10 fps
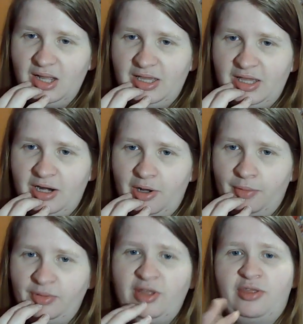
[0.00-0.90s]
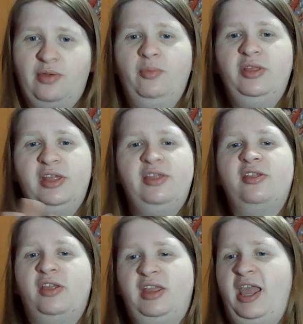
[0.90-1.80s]
you know, this, when this
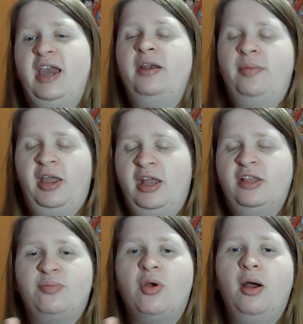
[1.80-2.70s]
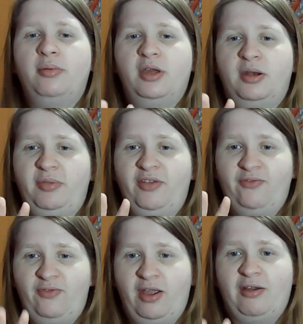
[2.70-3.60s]
is in the anime, it's probably going to be
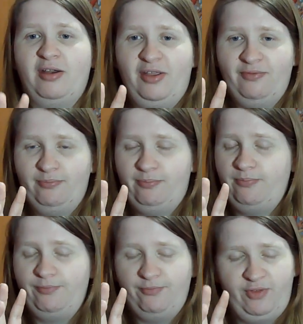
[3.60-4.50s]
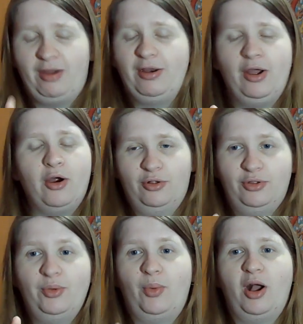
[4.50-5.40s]
very, very hard
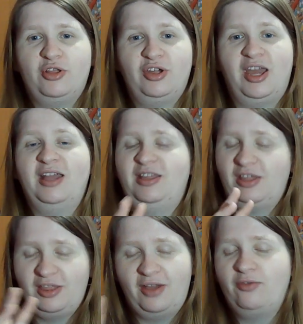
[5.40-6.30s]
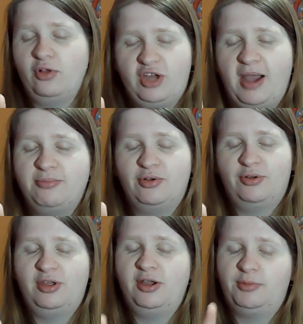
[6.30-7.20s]
to watch. Again, these several
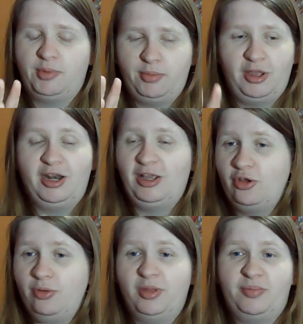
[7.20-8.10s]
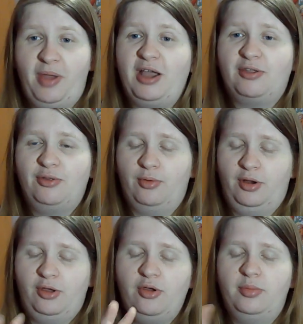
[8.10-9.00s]
chapters here where we're getting Kuma's
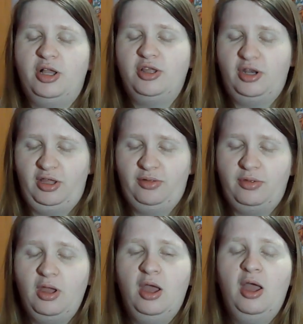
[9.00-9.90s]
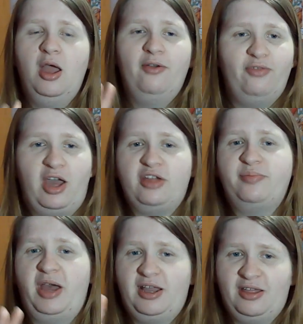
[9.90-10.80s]
backstory, Kuma and Jenny's
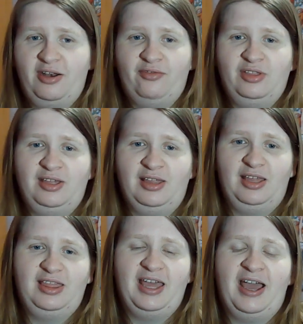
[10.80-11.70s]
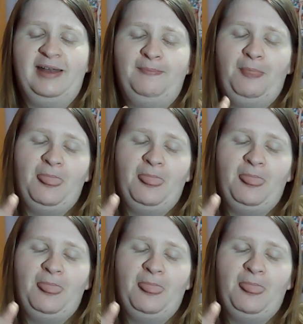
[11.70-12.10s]
flashback and everything like that,